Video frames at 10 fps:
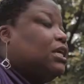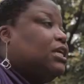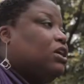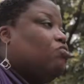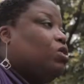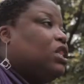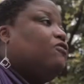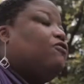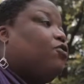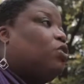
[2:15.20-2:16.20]
think it
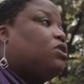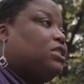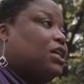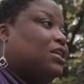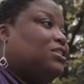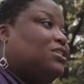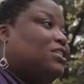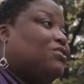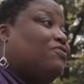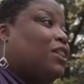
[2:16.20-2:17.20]
really forced us
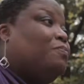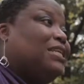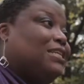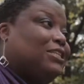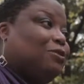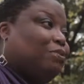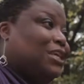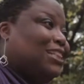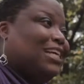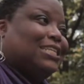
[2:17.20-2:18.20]
to develop a
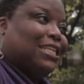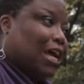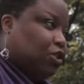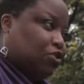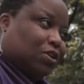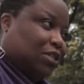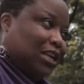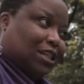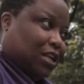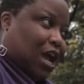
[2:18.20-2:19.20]
discipline that is not
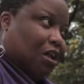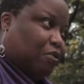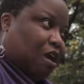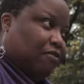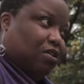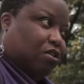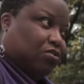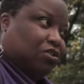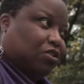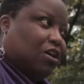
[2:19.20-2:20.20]
intrinsic in the nonprofit
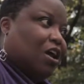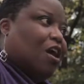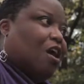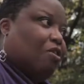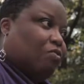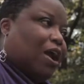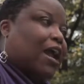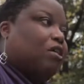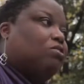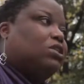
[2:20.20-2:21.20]
culture
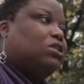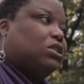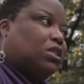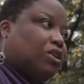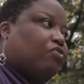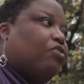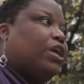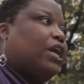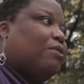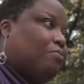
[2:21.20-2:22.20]
around
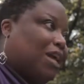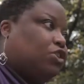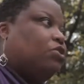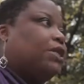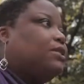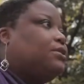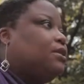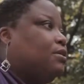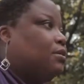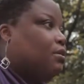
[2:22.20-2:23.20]
delivery and metrics
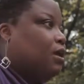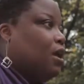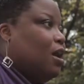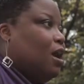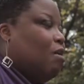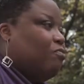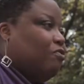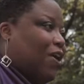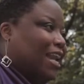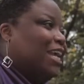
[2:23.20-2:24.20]
and
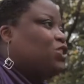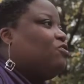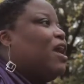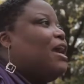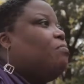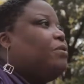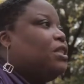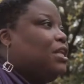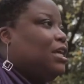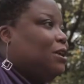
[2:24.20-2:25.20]
financial
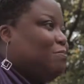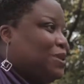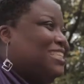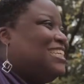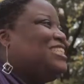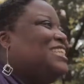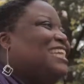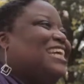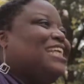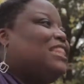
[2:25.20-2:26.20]
viability and
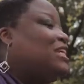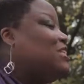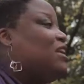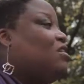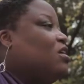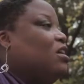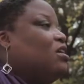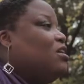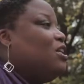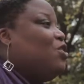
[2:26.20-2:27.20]
positioning, things that
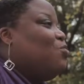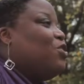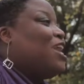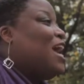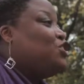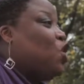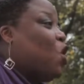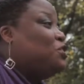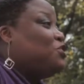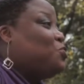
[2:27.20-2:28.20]
we're not
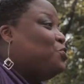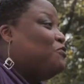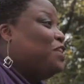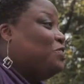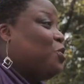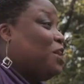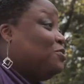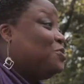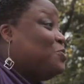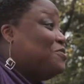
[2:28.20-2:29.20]
taught in
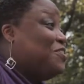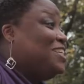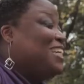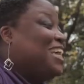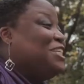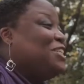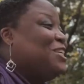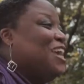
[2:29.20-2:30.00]
graduate school of education.